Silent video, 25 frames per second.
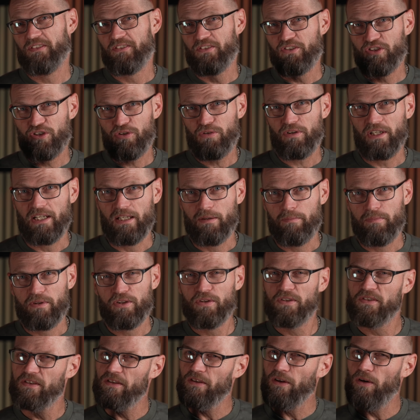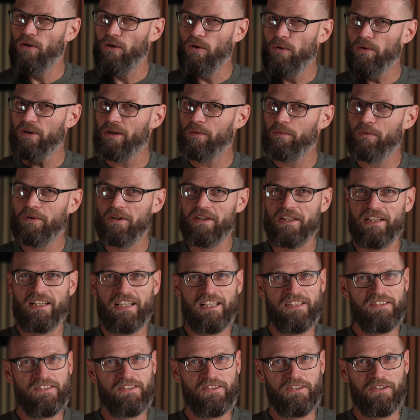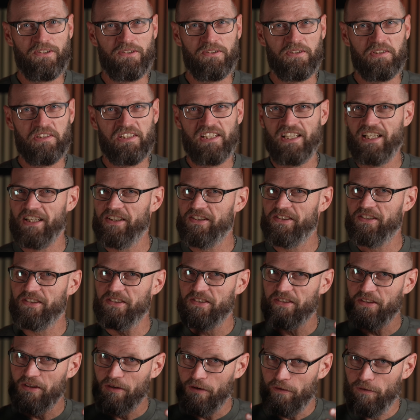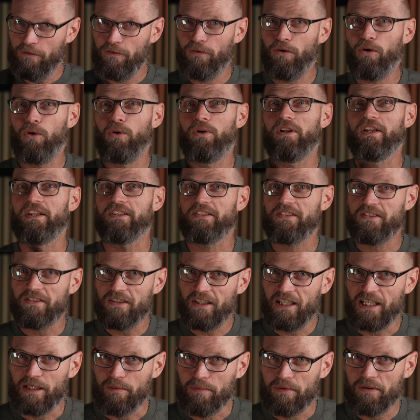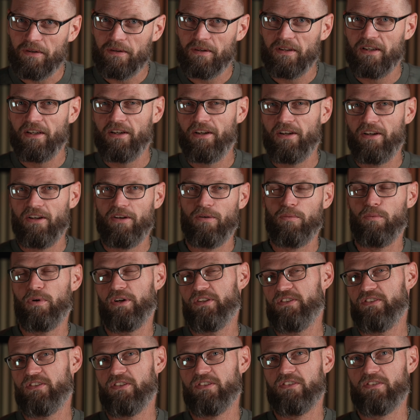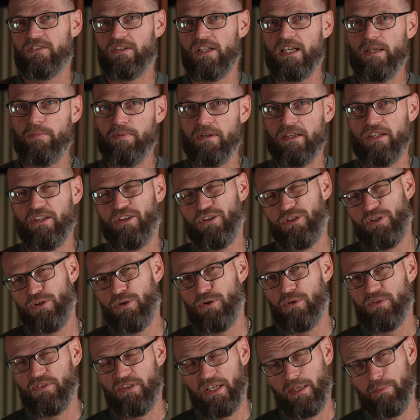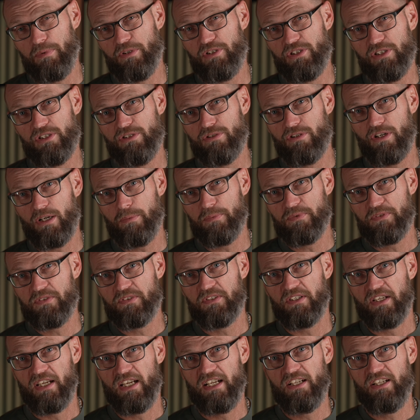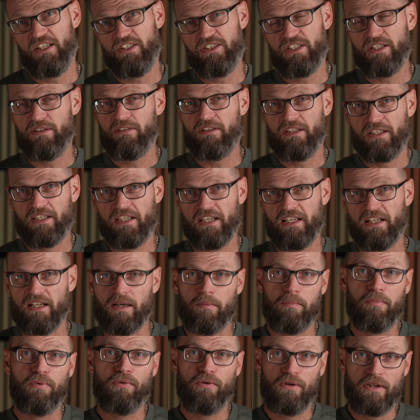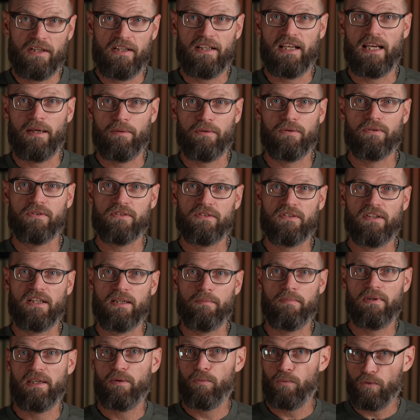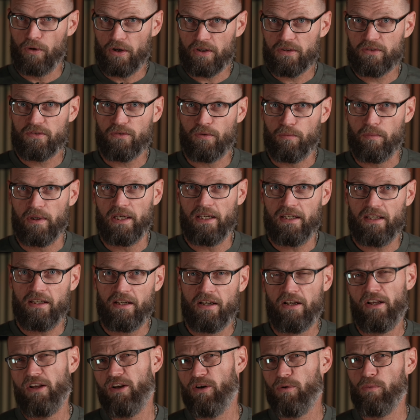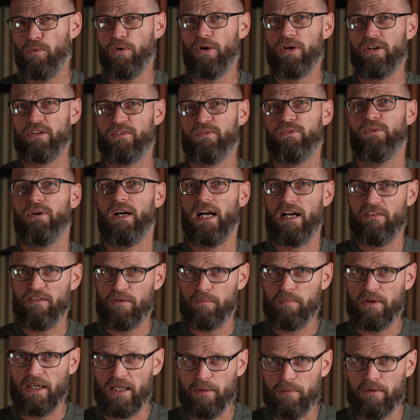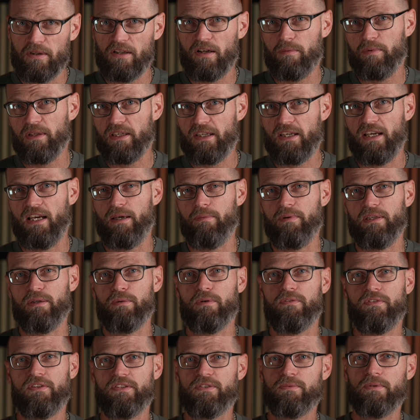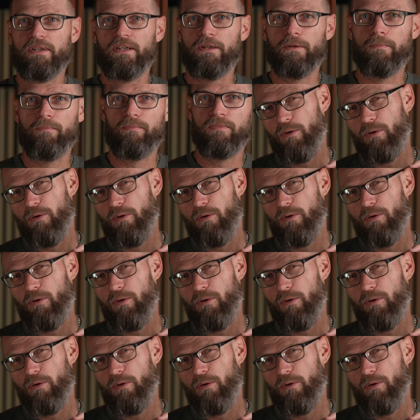a treat because all you really need to do is just fall asleep. Once you're sleeping, your core temperature drops and you generally get a pretty damn good sleep. Works for me, works for other people that I've been camping with as well.